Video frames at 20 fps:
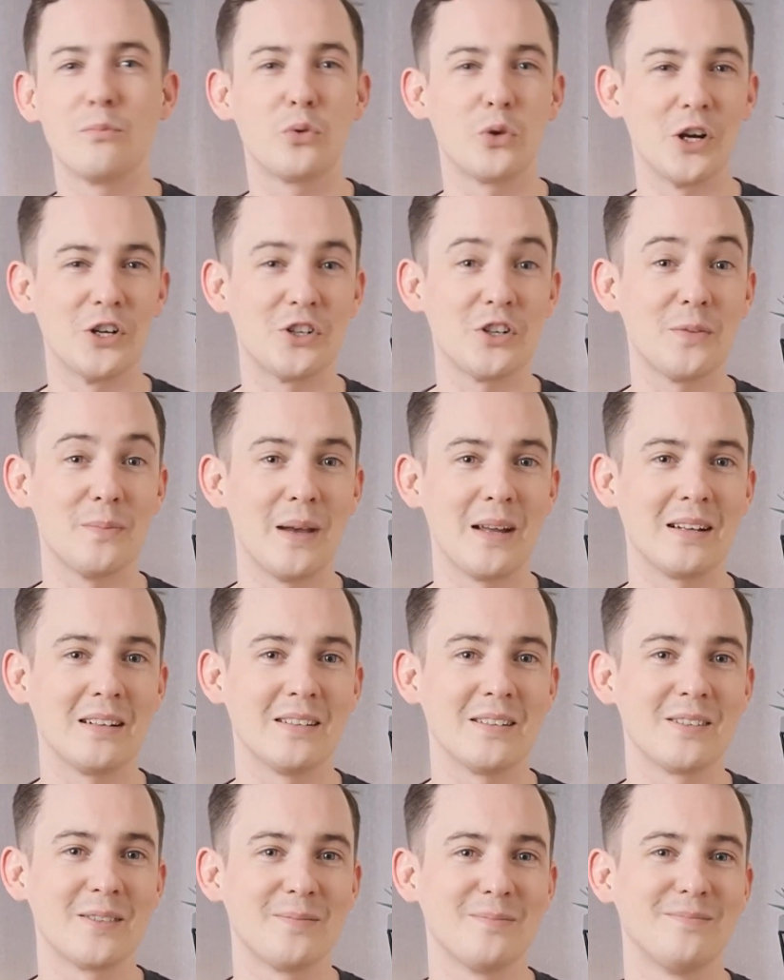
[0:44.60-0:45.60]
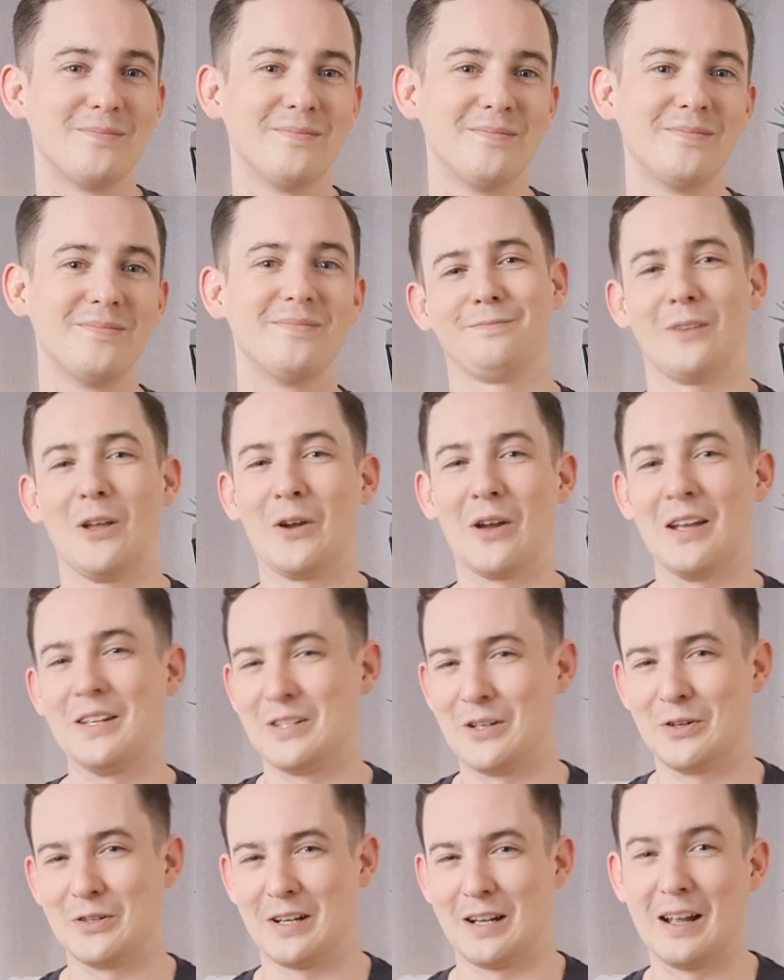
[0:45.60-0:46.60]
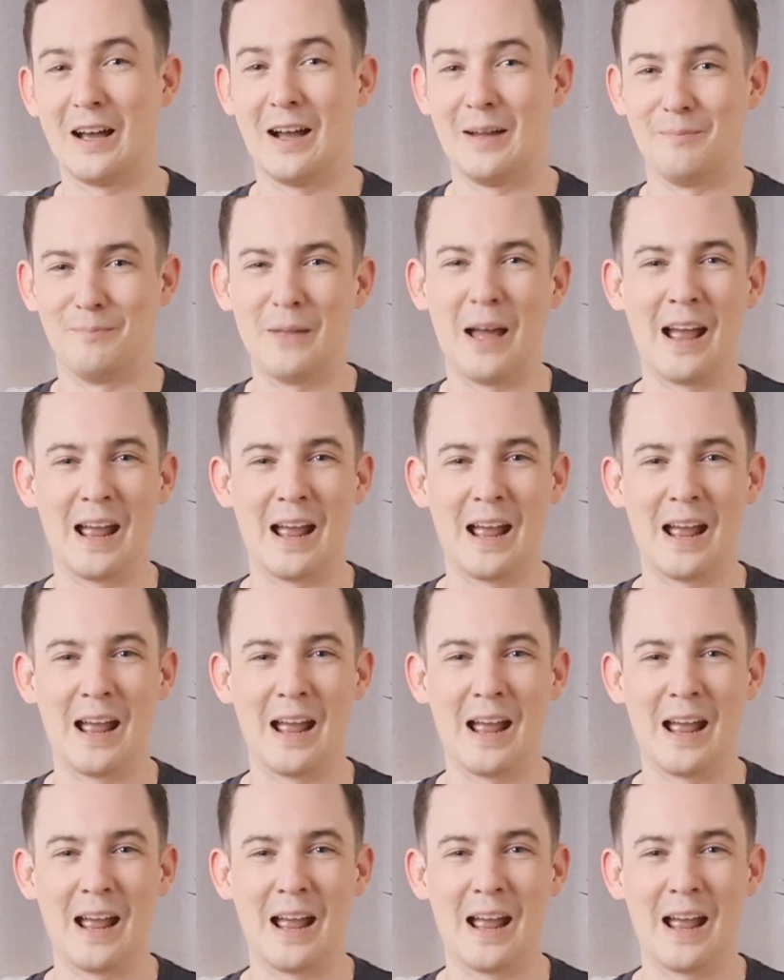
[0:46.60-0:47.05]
precious metals. Okay, seriously, I,